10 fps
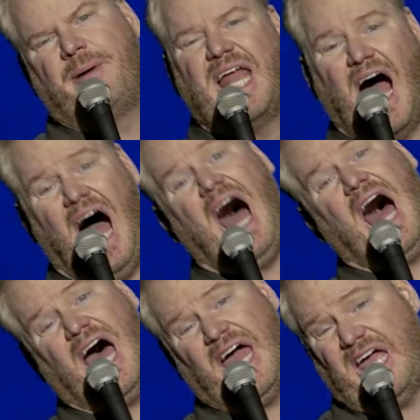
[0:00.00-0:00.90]
but
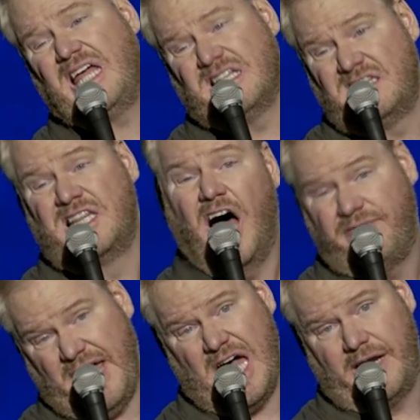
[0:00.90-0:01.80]
I
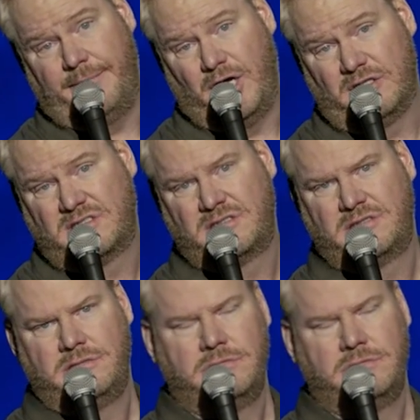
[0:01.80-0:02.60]
love animals.